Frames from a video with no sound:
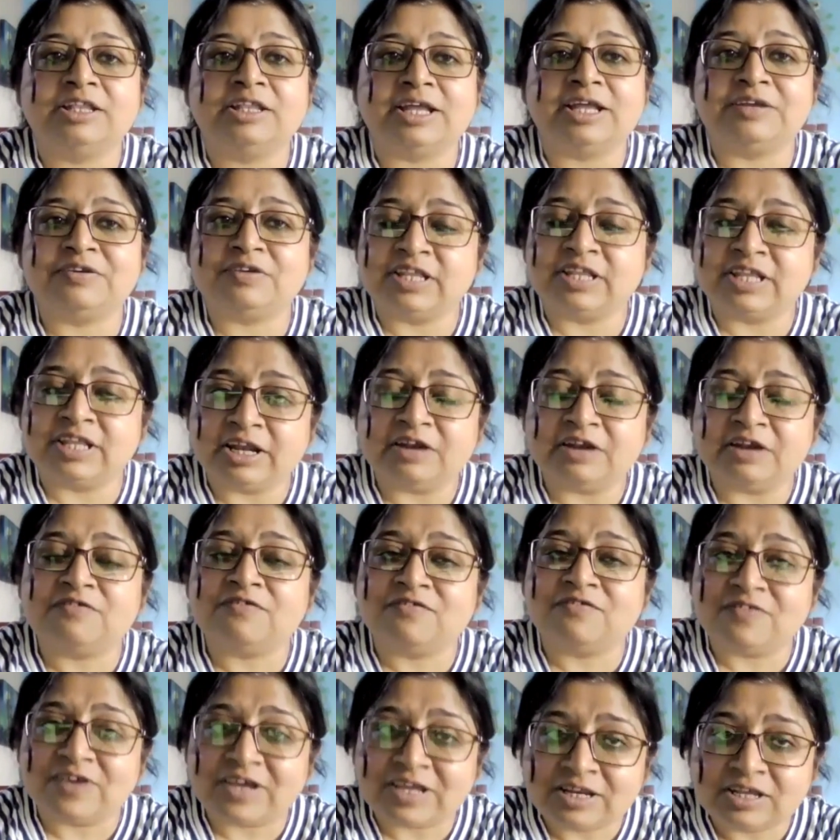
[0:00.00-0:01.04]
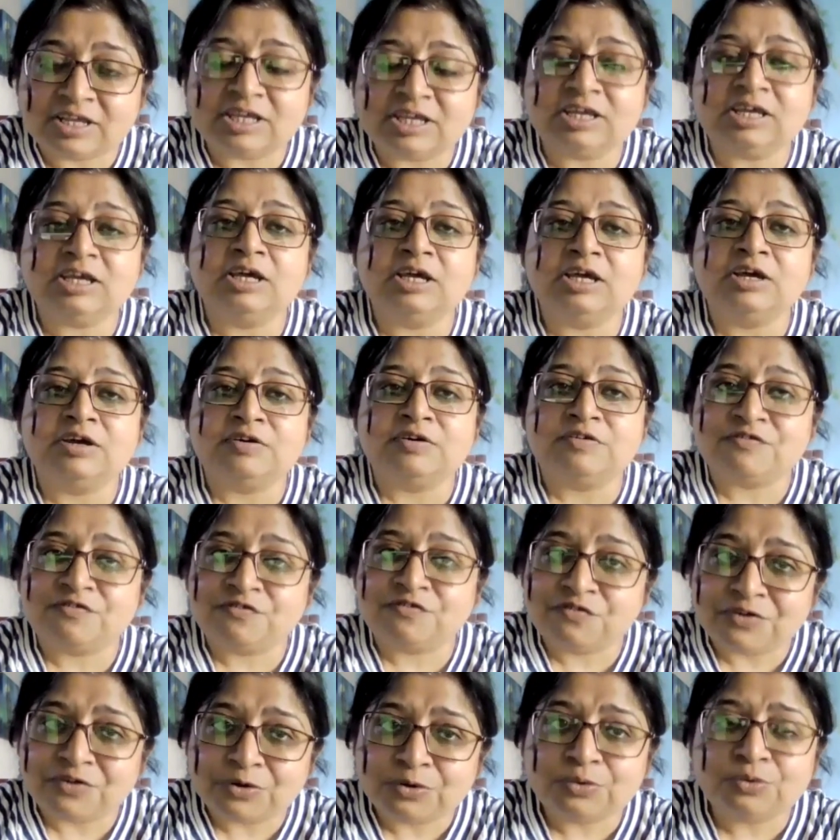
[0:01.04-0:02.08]
that there are very
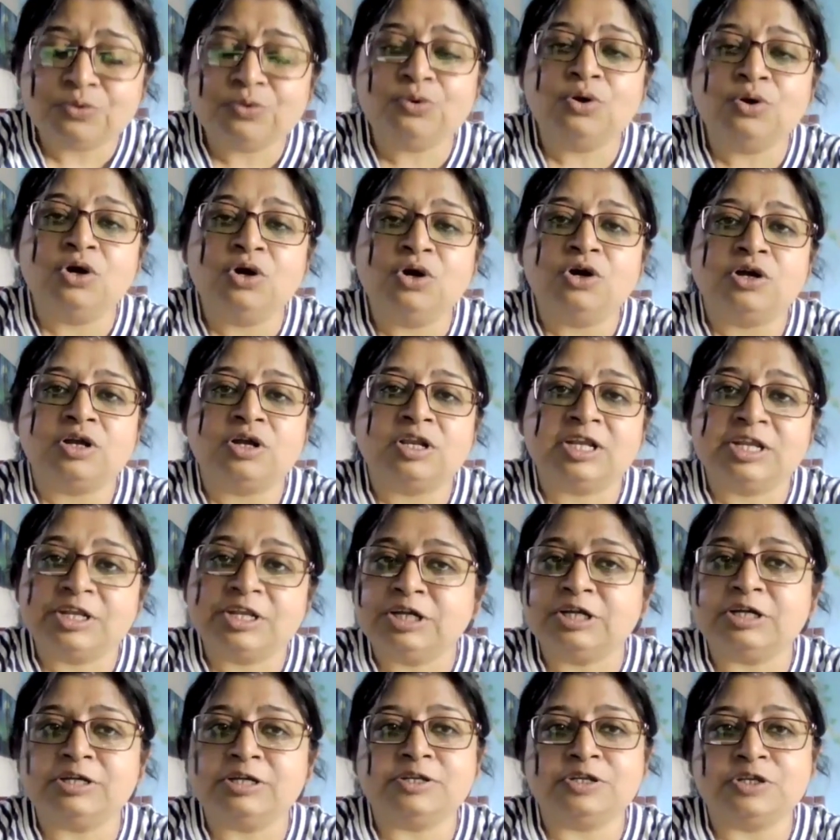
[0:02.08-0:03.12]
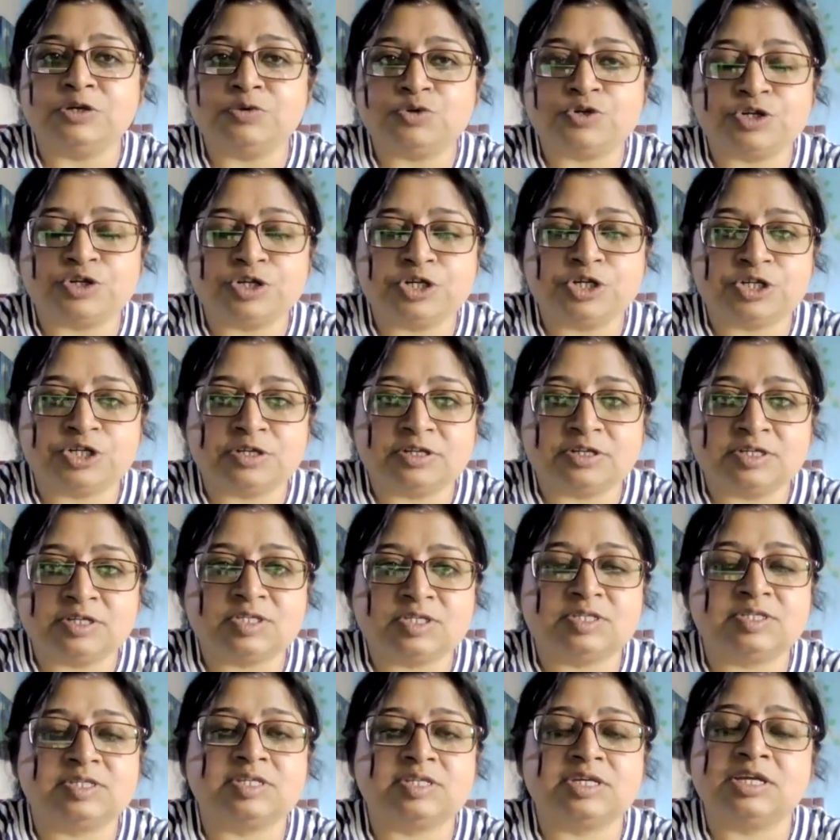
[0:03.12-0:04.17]
few clinical
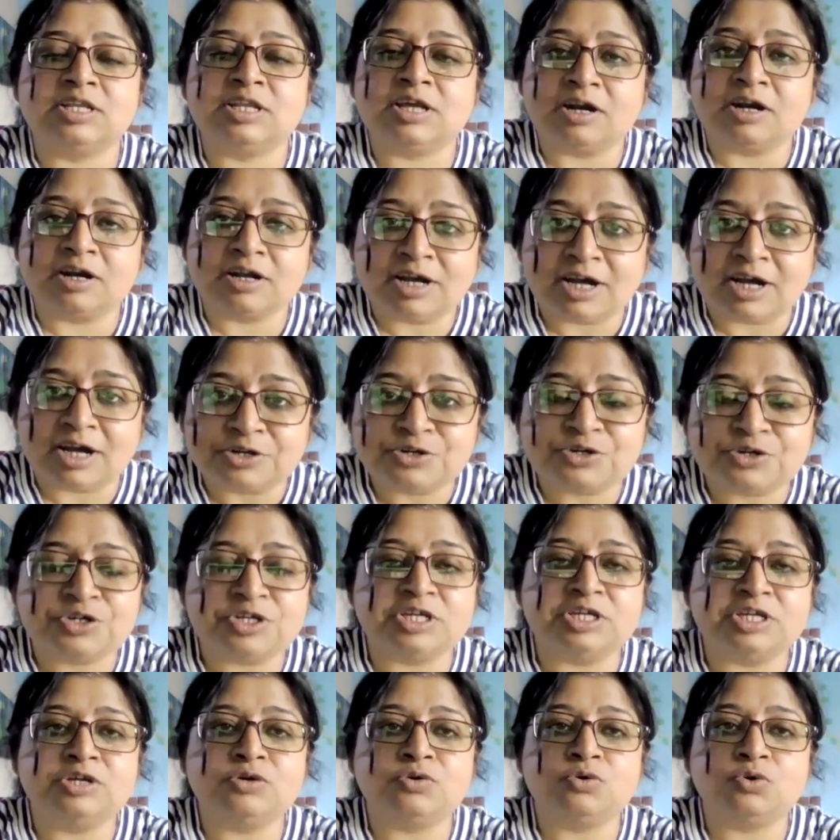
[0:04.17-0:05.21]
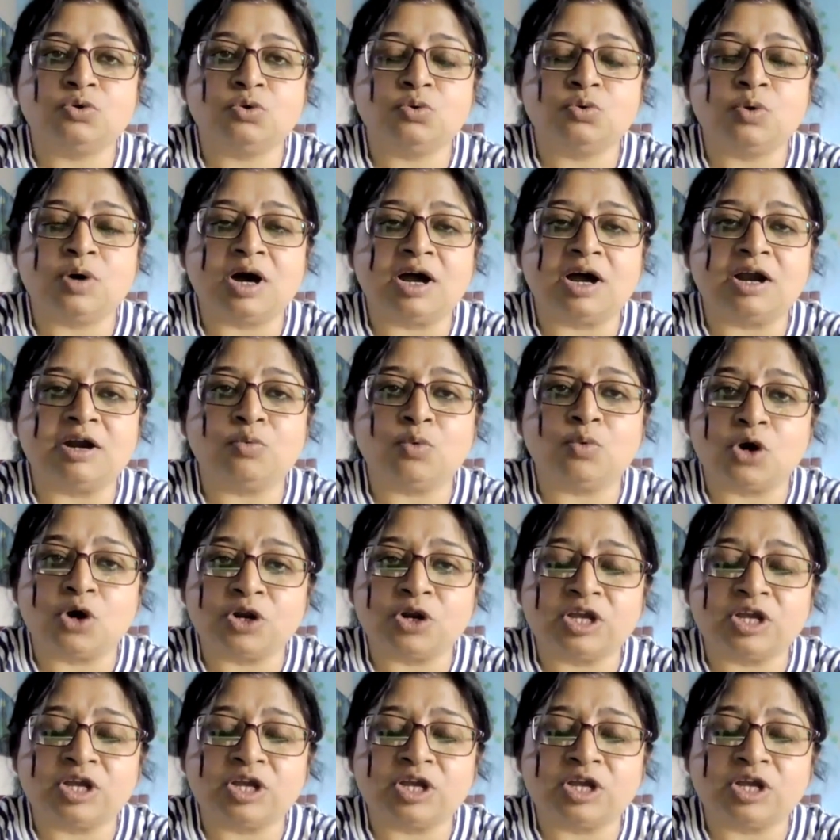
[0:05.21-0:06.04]
nutritionists in our country who are